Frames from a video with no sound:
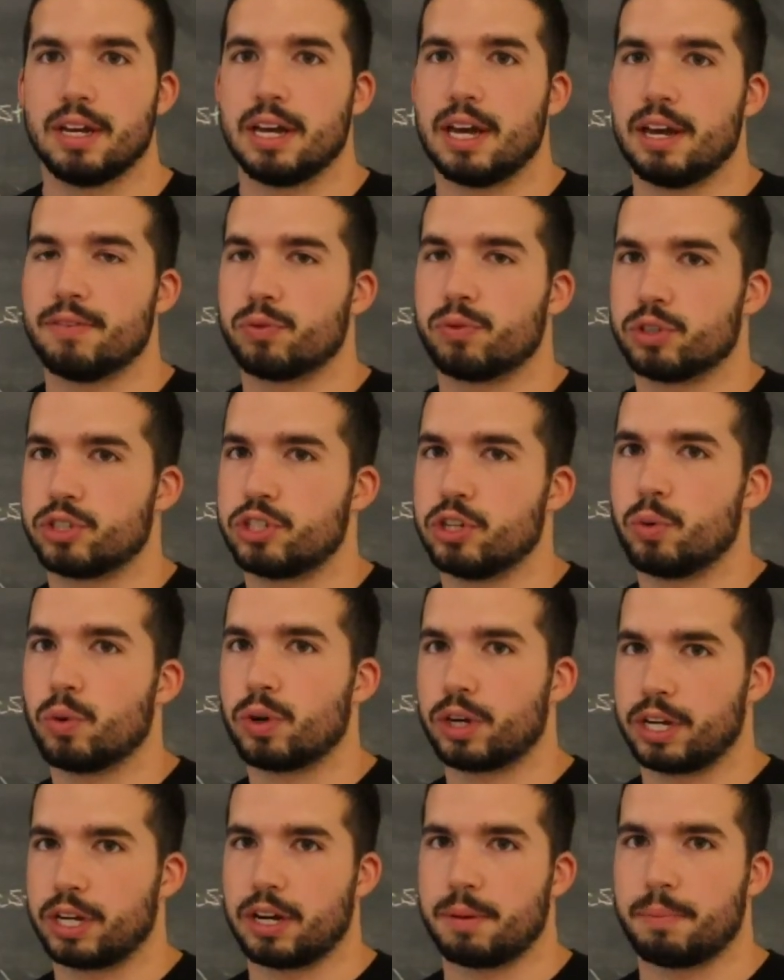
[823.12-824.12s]
if we're still
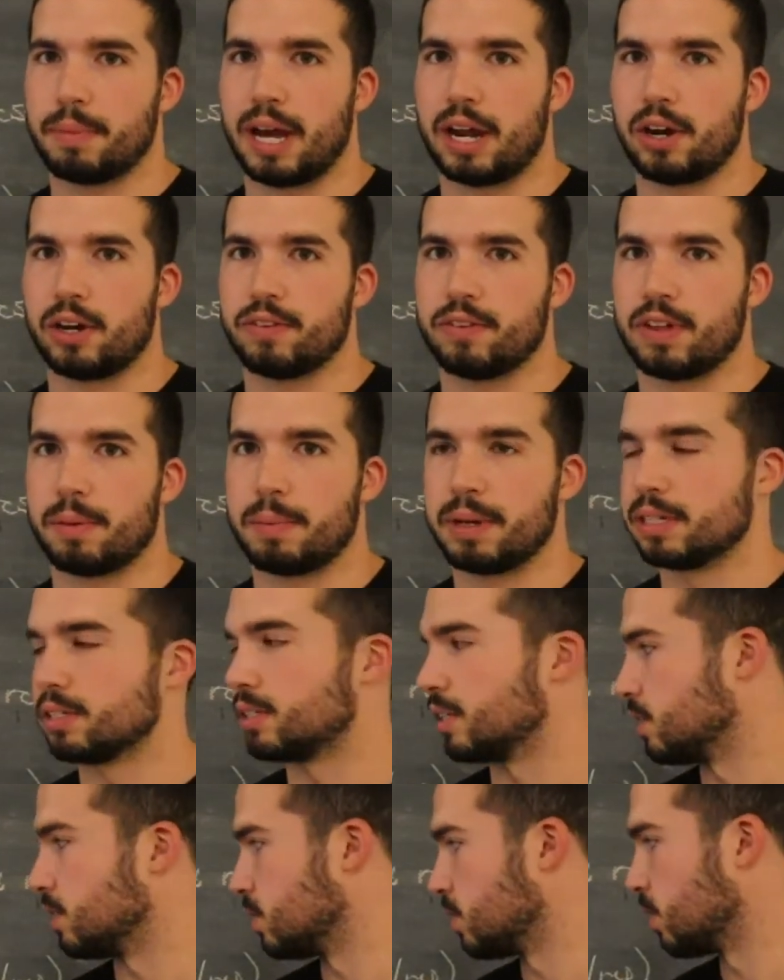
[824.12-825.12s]
working on battery, if that makes
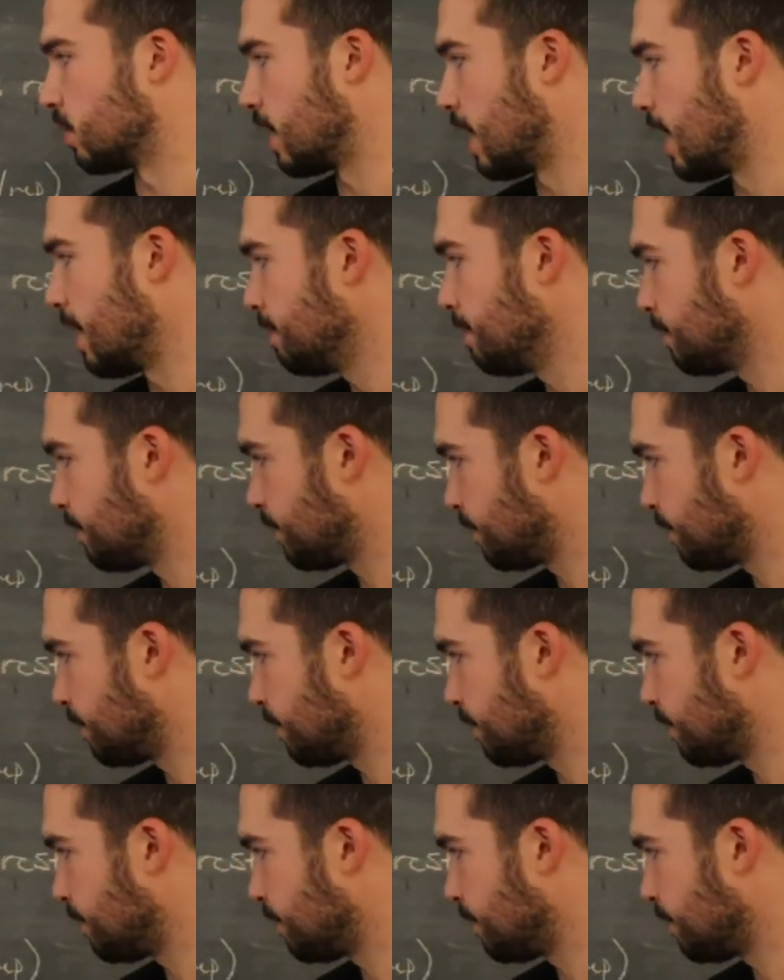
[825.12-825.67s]
sense, okay?